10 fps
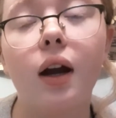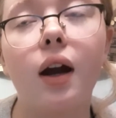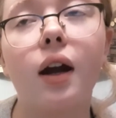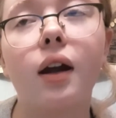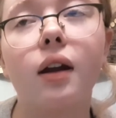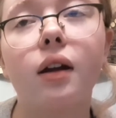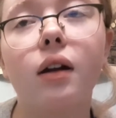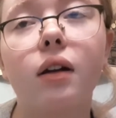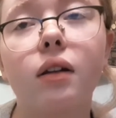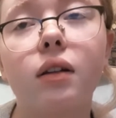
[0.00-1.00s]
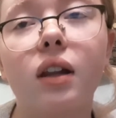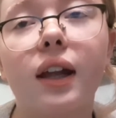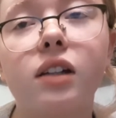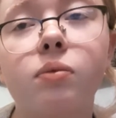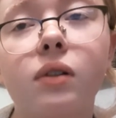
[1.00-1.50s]
The
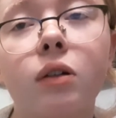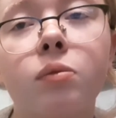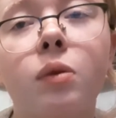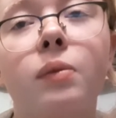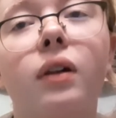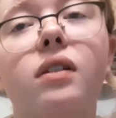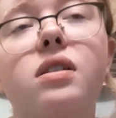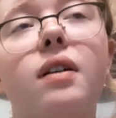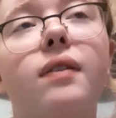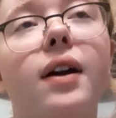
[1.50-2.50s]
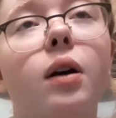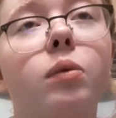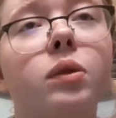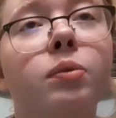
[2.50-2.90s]
last couple months I've helped